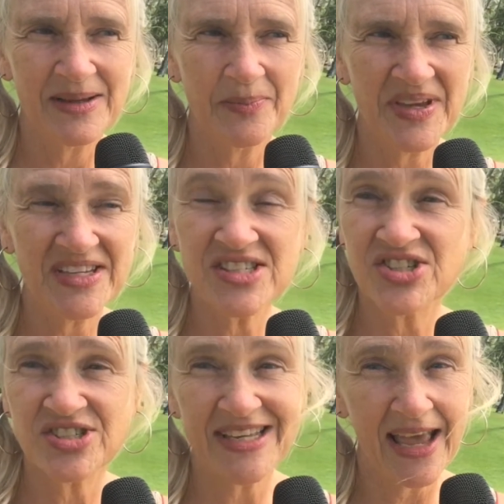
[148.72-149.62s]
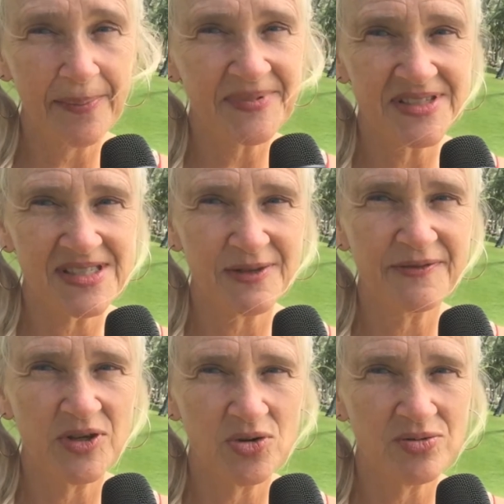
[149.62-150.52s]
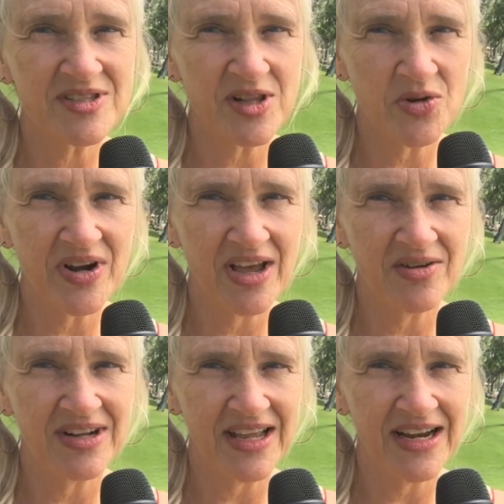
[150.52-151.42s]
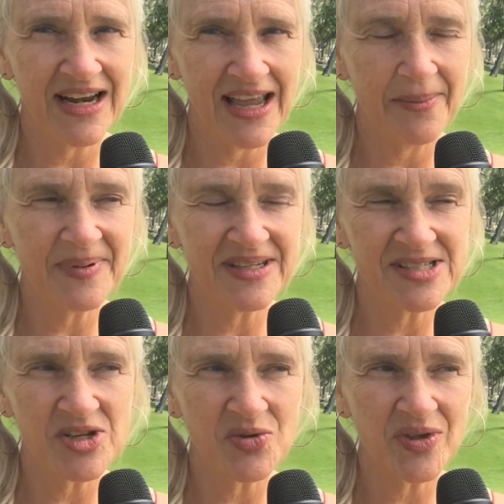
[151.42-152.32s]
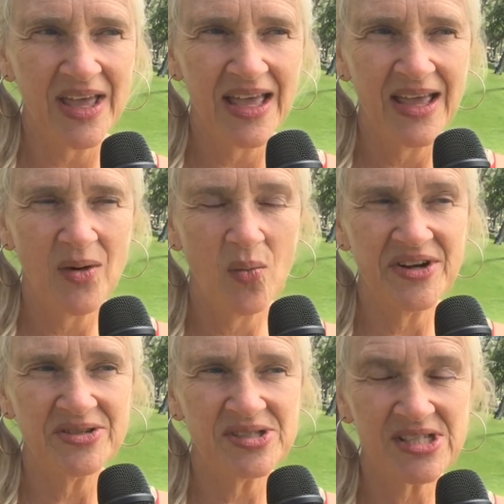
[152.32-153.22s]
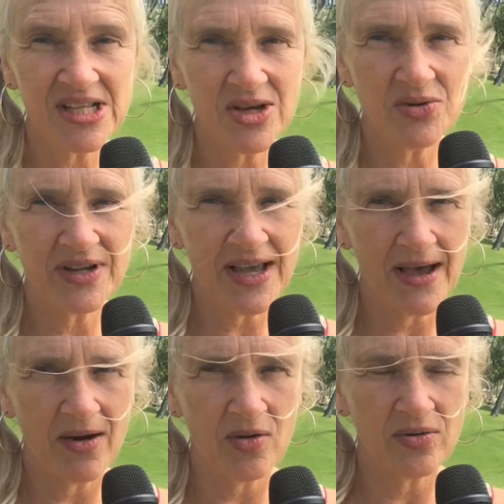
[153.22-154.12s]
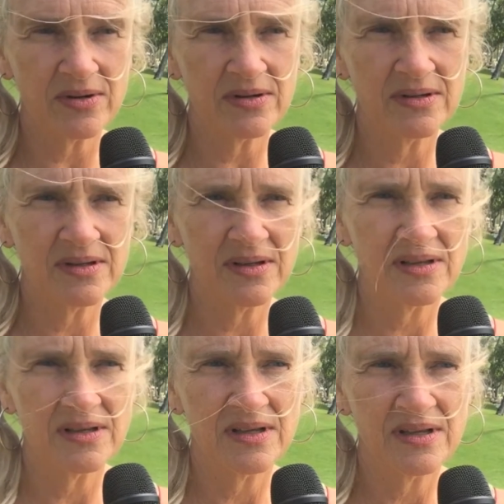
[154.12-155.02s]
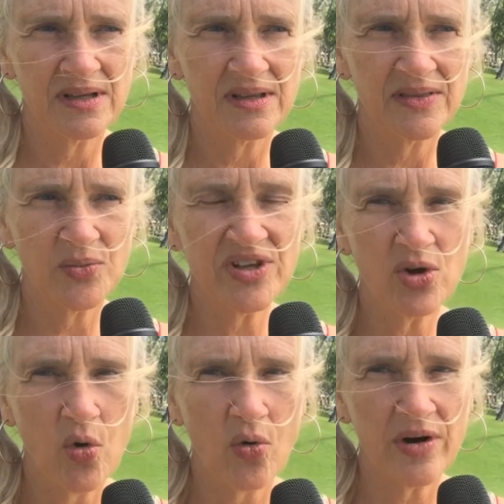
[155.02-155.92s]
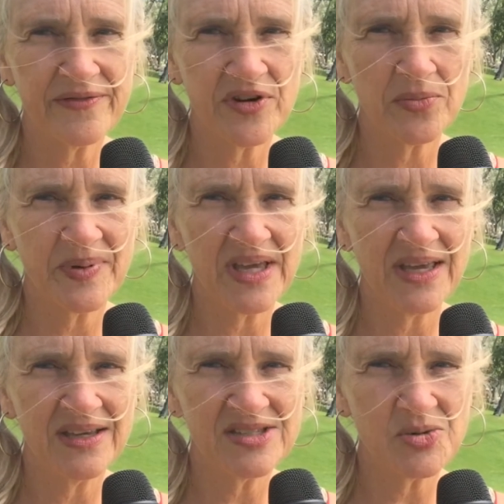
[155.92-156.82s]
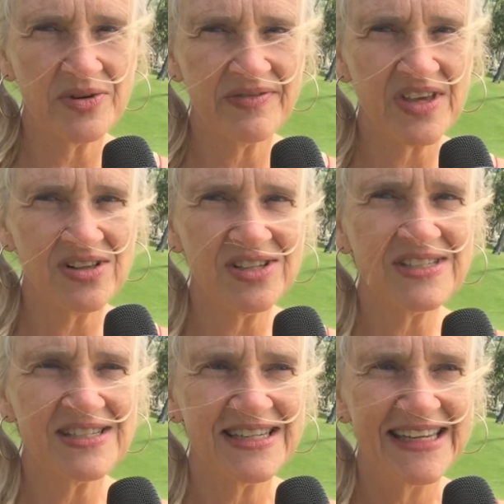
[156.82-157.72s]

because it just happens if you slow down and let it happen. So when you slow down, the real core of your being is revealed,